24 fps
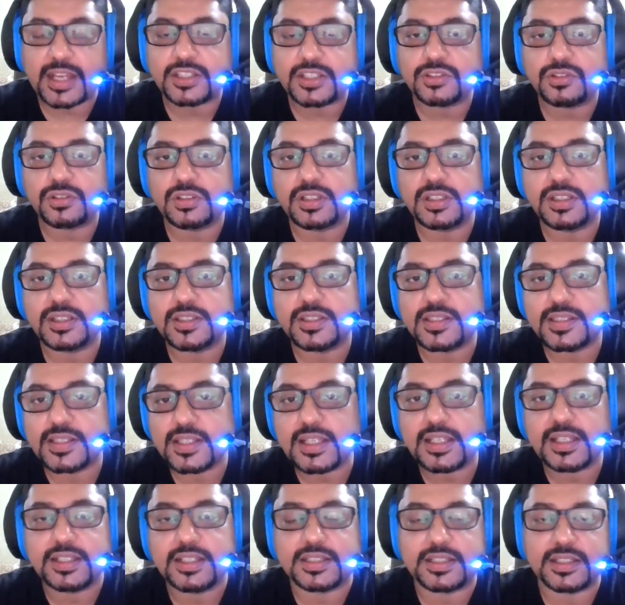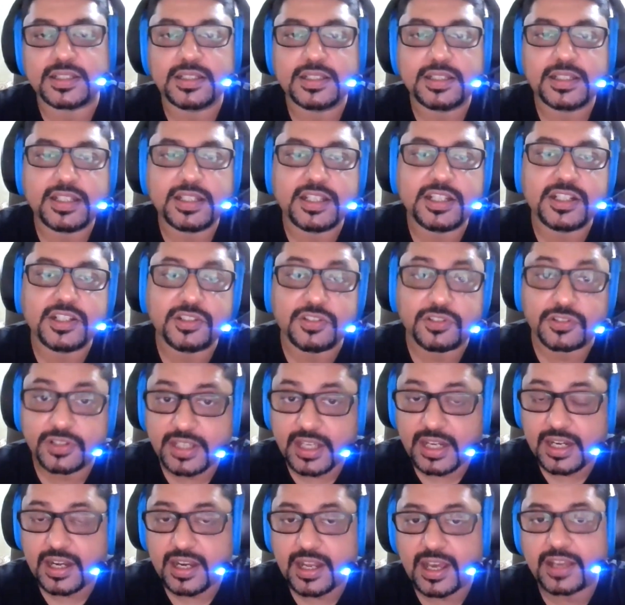actually see it in
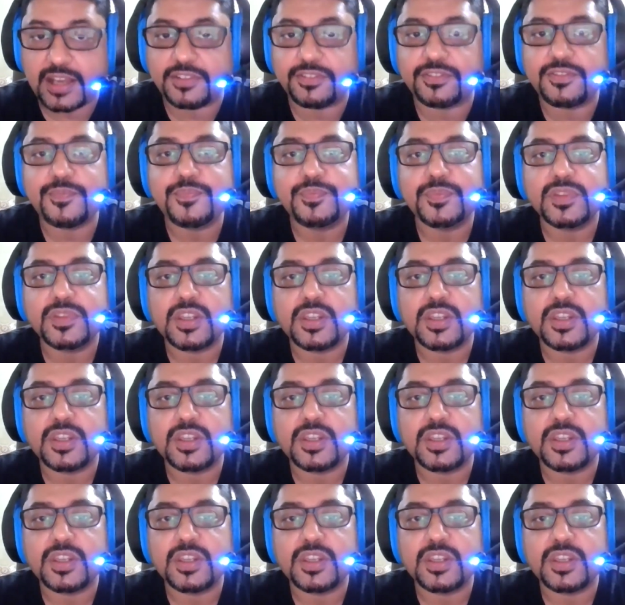real life